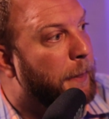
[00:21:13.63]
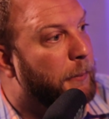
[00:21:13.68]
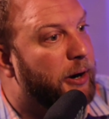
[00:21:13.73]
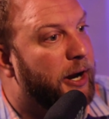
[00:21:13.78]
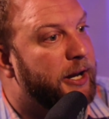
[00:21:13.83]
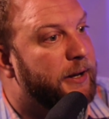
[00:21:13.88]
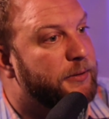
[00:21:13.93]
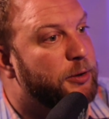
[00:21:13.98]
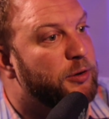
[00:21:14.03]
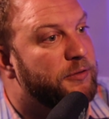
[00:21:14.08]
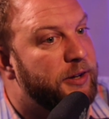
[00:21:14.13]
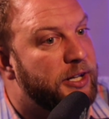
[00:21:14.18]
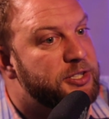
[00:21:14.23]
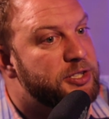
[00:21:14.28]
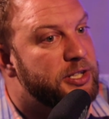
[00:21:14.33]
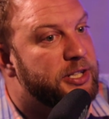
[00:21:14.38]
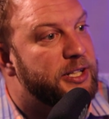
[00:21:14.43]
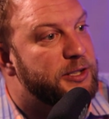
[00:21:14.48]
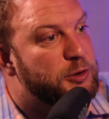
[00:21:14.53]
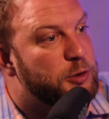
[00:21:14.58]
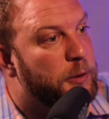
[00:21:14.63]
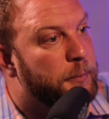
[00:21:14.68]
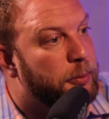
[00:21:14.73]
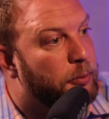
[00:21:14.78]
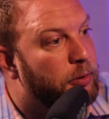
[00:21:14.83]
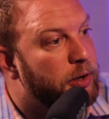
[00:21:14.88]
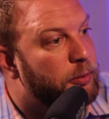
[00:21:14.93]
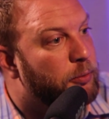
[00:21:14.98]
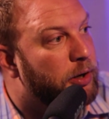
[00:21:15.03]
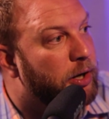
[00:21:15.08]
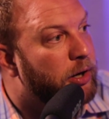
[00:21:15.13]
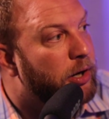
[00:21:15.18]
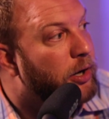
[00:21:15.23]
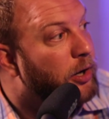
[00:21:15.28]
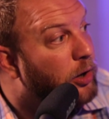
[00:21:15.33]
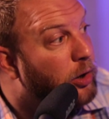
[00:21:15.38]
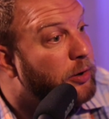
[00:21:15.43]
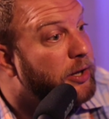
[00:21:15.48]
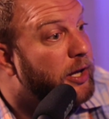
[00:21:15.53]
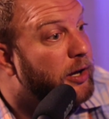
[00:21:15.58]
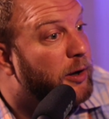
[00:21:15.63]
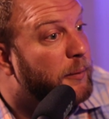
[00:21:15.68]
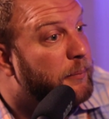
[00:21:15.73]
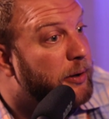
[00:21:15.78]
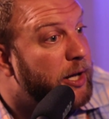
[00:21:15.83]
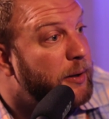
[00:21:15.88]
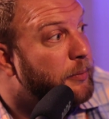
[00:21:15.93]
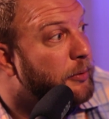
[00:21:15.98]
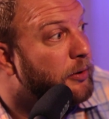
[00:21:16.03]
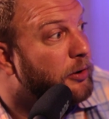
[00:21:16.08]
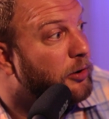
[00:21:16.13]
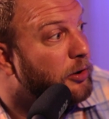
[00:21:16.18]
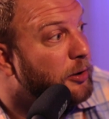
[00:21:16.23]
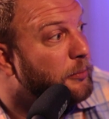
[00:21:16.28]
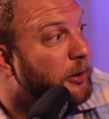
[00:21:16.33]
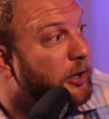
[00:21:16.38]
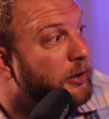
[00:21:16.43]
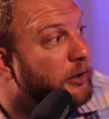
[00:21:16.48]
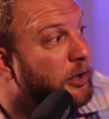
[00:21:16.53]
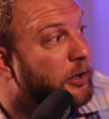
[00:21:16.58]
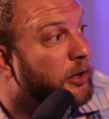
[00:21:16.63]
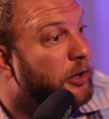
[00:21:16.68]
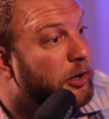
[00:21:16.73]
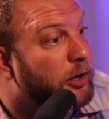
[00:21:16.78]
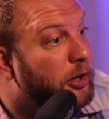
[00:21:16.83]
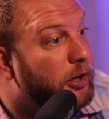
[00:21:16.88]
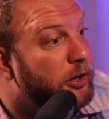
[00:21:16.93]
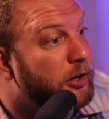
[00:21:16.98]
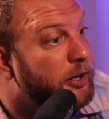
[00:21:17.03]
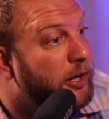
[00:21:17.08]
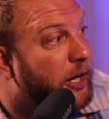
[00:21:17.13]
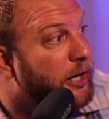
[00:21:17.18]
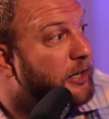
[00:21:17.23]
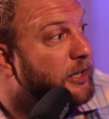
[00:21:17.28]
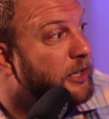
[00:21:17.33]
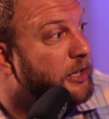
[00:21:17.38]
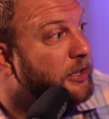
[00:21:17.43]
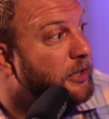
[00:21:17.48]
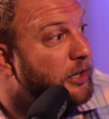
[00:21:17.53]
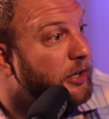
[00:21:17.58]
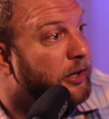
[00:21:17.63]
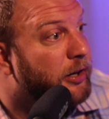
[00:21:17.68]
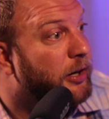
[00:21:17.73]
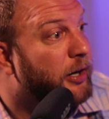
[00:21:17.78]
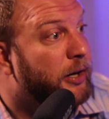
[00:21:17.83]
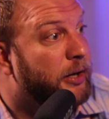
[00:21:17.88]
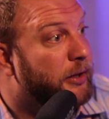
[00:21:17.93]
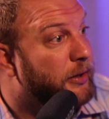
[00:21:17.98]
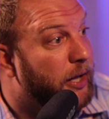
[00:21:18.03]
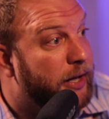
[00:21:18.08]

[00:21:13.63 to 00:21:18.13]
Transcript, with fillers: Right, you eventually get to a point where, oh yeah, on paper, oh you made one hundred ninety a year.